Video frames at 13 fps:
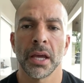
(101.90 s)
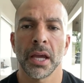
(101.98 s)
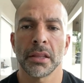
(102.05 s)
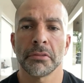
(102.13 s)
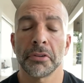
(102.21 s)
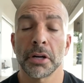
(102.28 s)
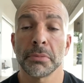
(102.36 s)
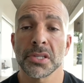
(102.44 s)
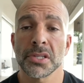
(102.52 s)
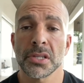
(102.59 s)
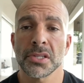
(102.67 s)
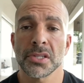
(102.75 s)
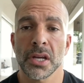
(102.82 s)
And the
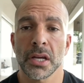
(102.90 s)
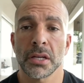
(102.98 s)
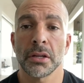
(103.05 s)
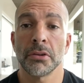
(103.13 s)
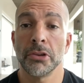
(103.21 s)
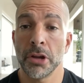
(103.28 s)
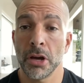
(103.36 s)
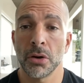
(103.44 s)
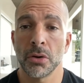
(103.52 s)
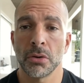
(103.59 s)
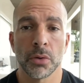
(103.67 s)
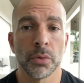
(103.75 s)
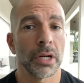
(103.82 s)
pharmacist said,
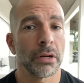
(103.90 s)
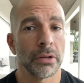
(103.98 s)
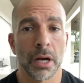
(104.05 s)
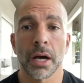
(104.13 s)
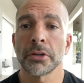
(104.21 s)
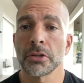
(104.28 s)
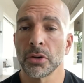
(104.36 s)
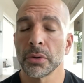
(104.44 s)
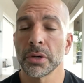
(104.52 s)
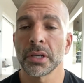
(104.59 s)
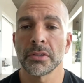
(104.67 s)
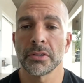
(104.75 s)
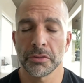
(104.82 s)
No, we are not
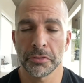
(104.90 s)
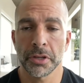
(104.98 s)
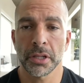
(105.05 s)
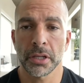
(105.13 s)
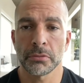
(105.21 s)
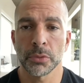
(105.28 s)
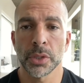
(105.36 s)
going to fill it.